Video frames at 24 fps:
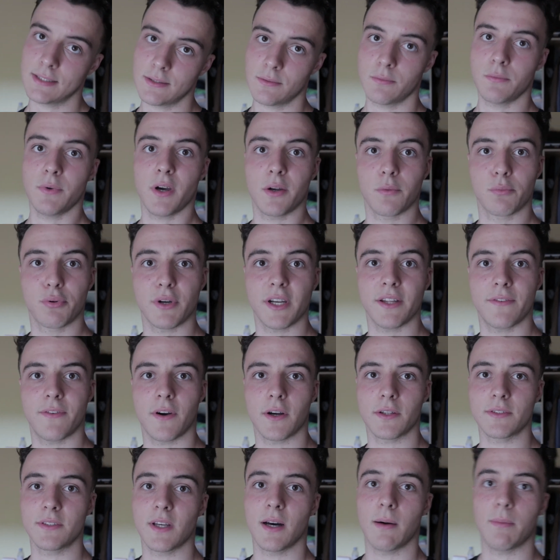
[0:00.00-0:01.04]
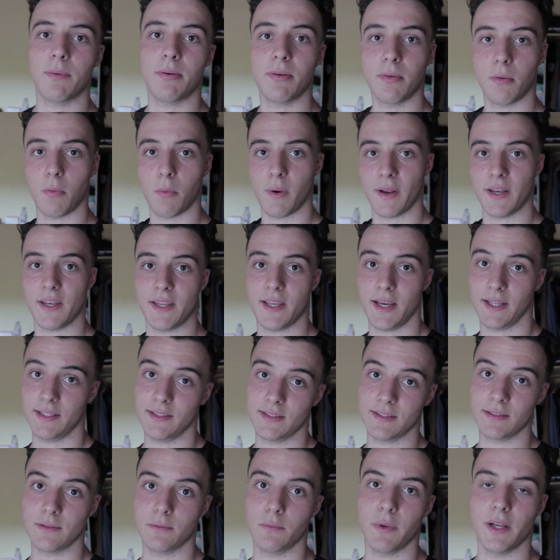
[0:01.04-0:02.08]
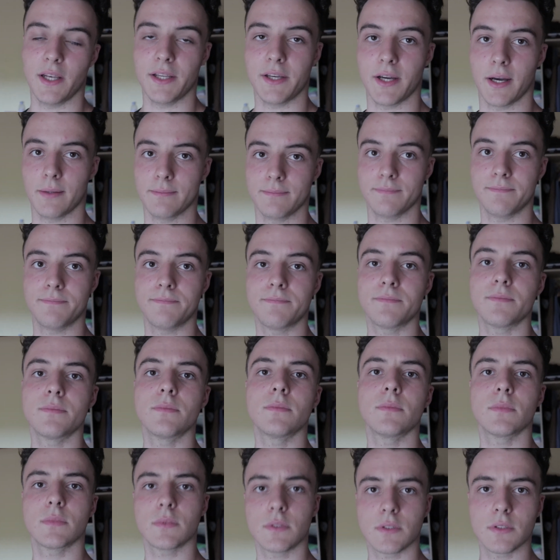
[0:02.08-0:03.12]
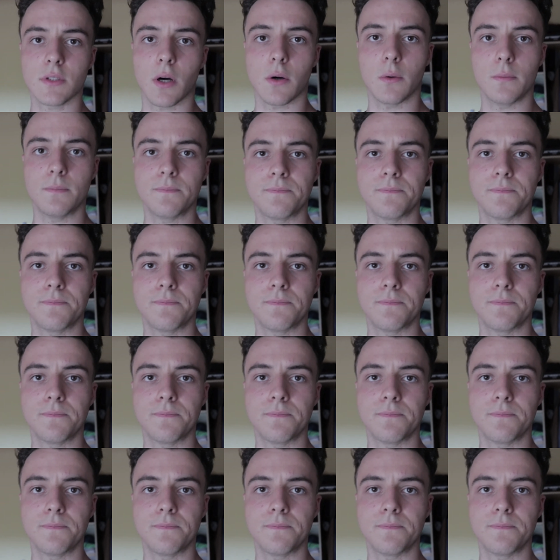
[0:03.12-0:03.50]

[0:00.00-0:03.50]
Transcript: we're pretty fucked up when the end will come. So,